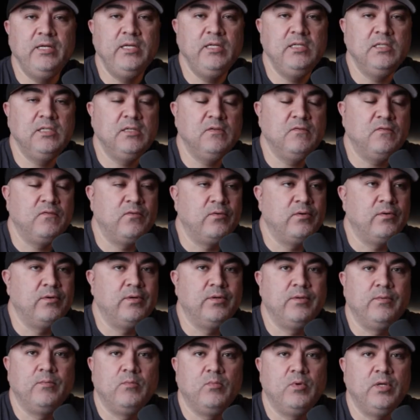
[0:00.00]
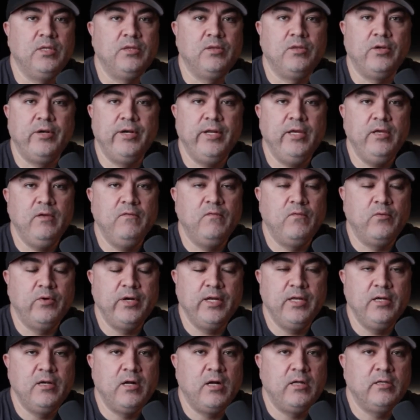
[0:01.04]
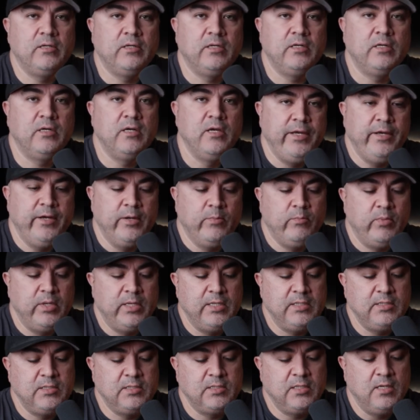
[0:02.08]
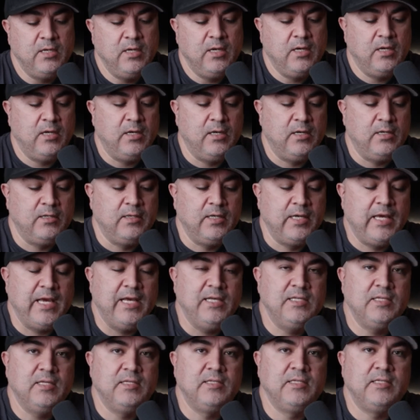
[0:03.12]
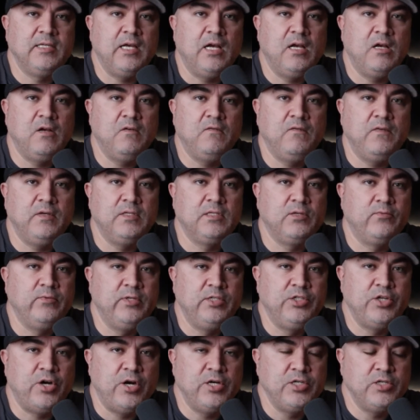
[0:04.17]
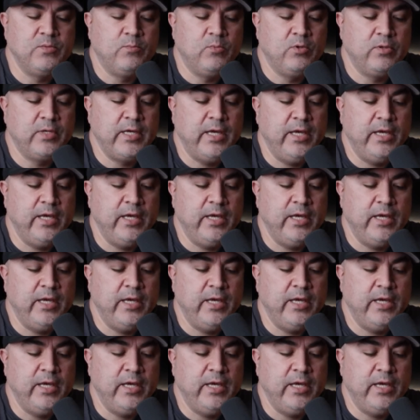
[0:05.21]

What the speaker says: decent for what, $30-$40 earbuds. The case itself is a rechargeable